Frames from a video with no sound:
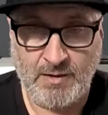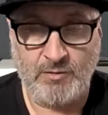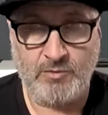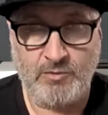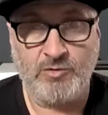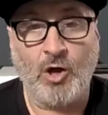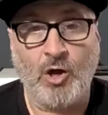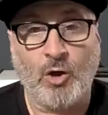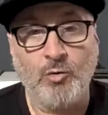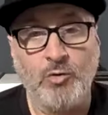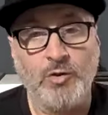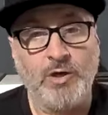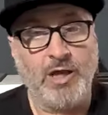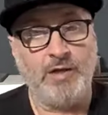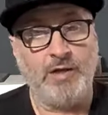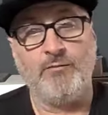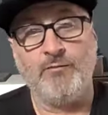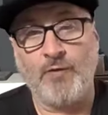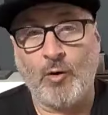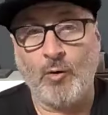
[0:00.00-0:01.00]
Don't get
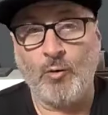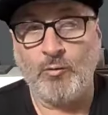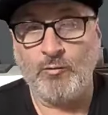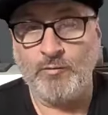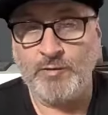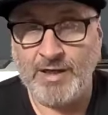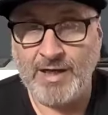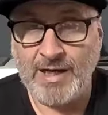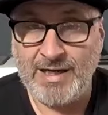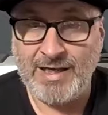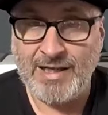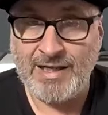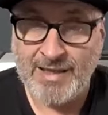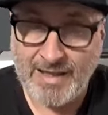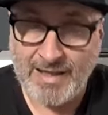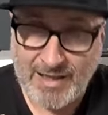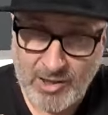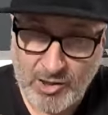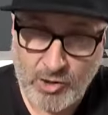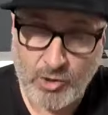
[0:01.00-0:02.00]
involved in
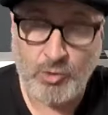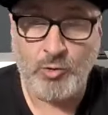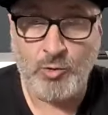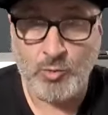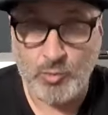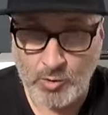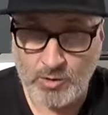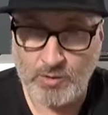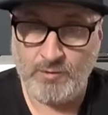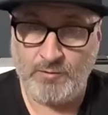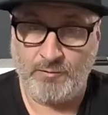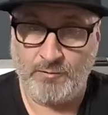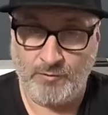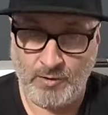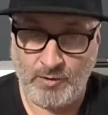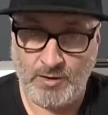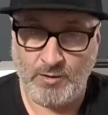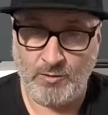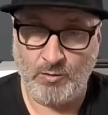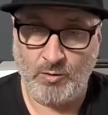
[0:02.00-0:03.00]
anything new for a
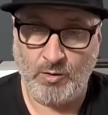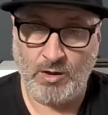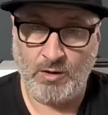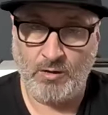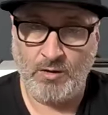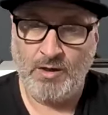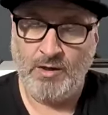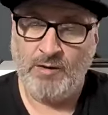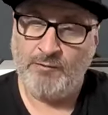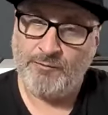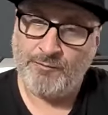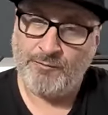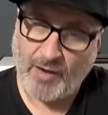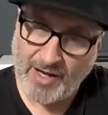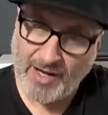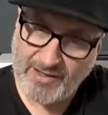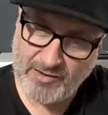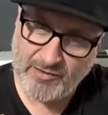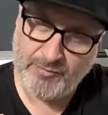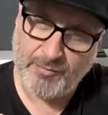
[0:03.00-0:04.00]
little while.
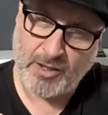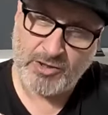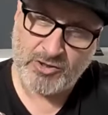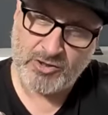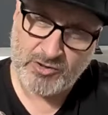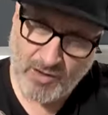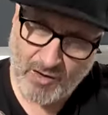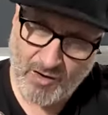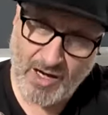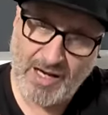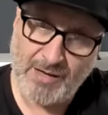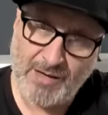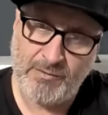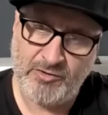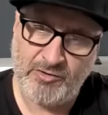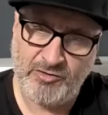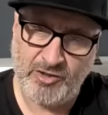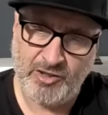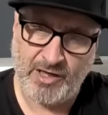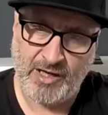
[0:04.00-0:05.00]
Find as much time
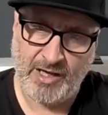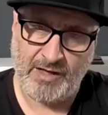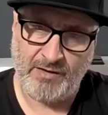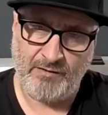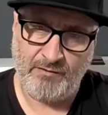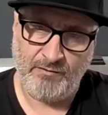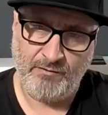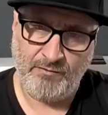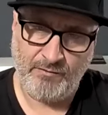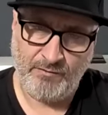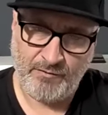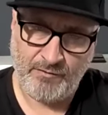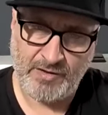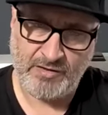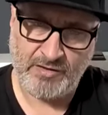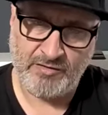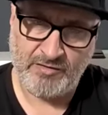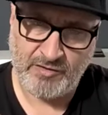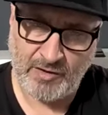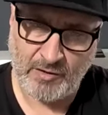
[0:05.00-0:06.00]
as you can for
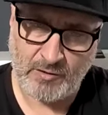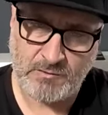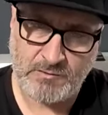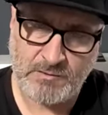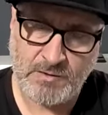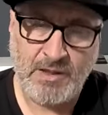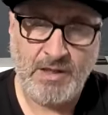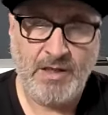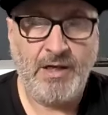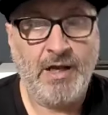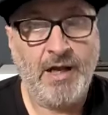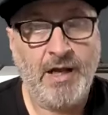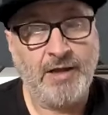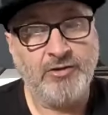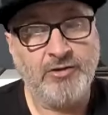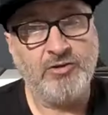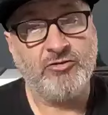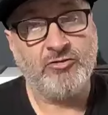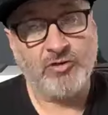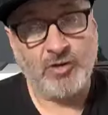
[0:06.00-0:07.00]
yourself and
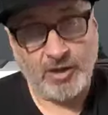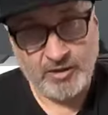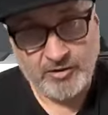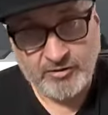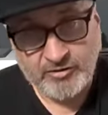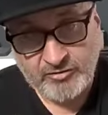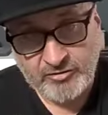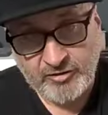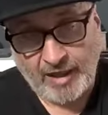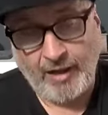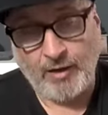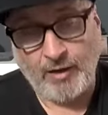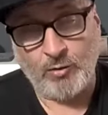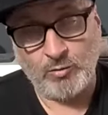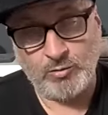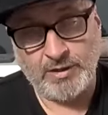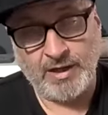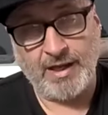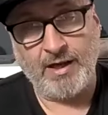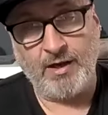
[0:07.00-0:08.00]
just kind of settle
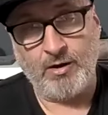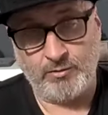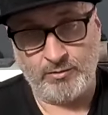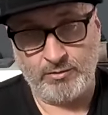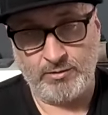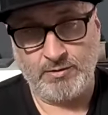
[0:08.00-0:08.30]
down